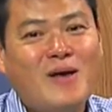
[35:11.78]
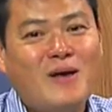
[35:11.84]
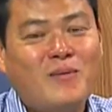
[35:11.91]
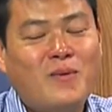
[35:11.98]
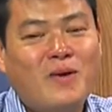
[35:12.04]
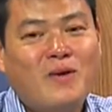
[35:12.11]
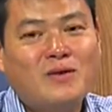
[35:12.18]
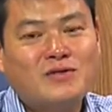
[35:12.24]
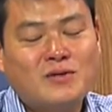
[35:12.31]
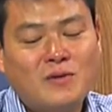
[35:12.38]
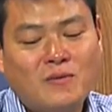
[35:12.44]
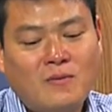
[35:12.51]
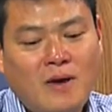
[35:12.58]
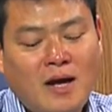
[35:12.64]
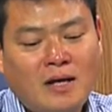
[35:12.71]
Well,
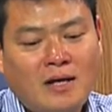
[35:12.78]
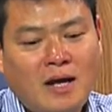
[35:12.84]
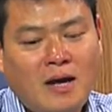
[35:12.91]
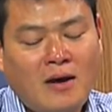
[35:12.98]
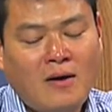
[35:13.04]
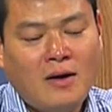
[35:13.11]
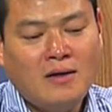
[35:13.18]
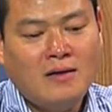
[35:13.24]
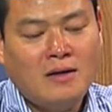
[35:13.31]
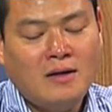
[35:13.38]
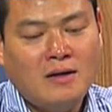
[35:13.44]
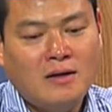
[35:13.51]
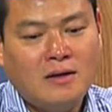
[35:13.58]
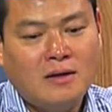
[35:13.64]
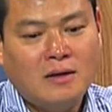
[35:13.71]
so right now, I
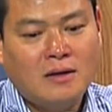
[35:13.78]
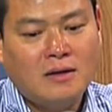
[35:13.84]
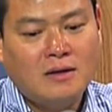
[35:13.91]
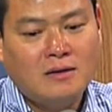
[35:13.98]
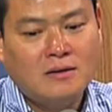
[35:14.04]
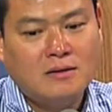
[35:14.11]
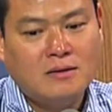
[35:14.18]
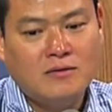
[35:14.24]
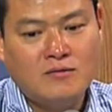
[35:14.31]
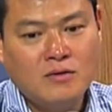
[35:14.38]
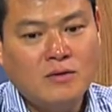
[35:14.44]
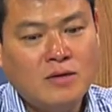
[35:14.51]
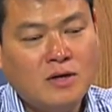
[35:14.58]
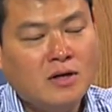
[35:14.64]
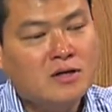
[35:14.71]
think a
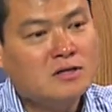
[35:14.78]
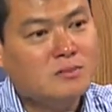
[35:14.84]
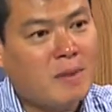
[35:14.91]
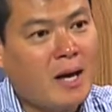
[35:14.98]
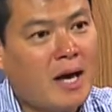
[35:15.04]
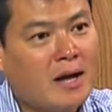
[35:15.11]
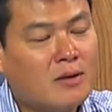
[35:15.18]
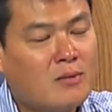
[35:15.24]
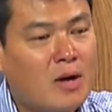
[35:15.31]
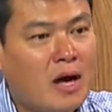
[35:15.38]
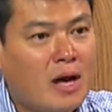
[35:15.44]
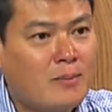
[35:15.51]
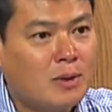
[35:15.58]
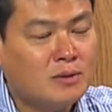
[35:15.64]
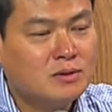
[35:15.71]
few years back, what
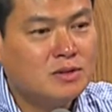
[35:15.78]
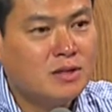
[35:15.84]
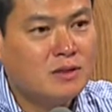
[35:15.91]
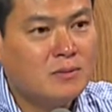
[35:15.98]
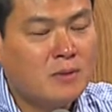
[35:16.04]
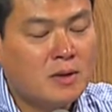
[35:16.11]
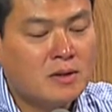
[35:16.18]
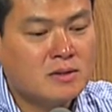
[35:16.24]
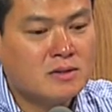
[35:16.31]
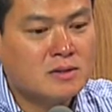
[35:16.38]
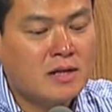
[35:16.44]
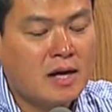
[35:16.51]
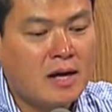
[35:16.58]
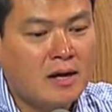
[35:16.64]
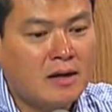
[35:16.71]
Apple did was
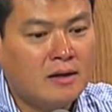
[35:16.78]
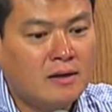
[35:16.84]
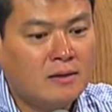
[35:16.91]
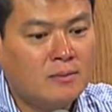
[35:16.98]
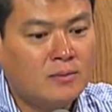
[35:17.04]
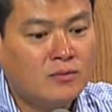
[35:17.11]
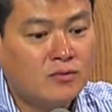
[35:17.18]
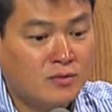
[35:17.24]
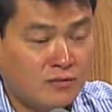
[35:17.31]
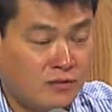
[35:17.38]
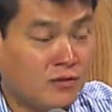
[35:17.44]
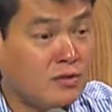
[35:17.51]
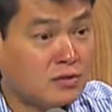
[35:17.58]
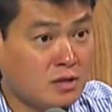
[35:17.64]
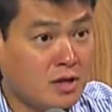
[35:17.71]
that for the
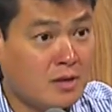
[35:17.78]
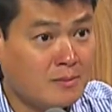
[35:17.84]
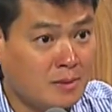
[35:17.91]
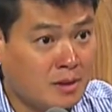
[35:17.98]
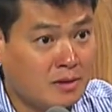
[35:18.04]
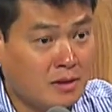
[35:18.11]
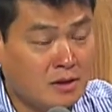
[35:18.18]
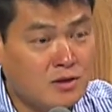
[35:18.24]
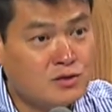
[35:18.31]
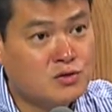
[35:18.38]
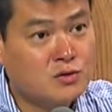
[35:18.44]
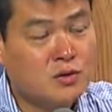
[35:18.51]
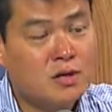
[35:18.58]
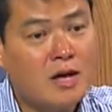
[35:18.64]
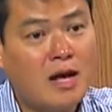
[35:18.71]
first time in the
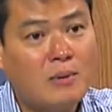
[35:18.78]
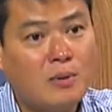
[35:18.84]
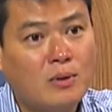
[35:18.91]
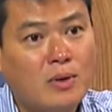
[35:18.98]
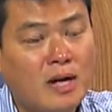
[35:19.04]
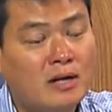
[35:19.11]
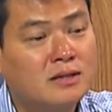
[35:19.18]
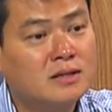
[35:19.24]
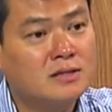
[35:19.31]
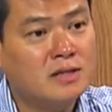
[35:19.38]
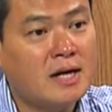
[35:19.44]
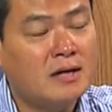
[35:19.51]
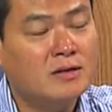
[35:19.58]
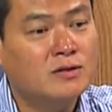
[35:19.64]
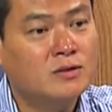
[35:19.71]
history, Apple had
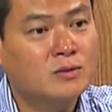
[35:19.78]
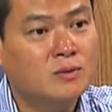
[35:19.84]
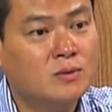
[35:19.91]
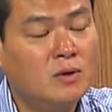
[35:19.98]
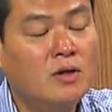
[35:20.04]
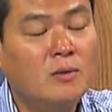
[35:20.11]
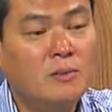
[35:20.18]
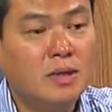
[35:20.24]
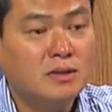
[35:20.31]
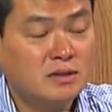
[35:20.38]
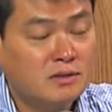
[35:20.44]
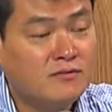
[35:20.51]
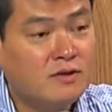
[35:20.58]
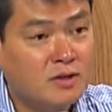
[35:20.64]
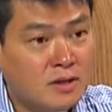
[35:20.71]
decided to pay
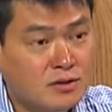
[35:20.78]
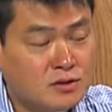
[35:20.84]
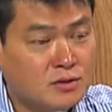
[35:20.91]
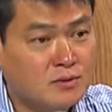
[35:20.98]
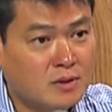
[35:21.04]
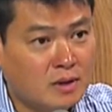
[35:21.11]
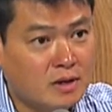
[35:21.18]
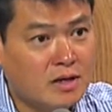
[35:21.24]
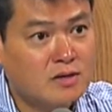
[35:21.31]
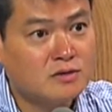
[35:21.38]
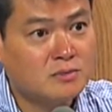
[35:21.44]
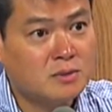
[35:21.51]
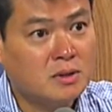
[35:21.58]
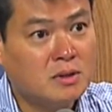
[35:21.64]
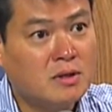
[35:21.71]
dividend to their
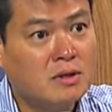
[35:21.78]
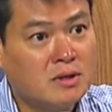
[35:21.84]
customer, and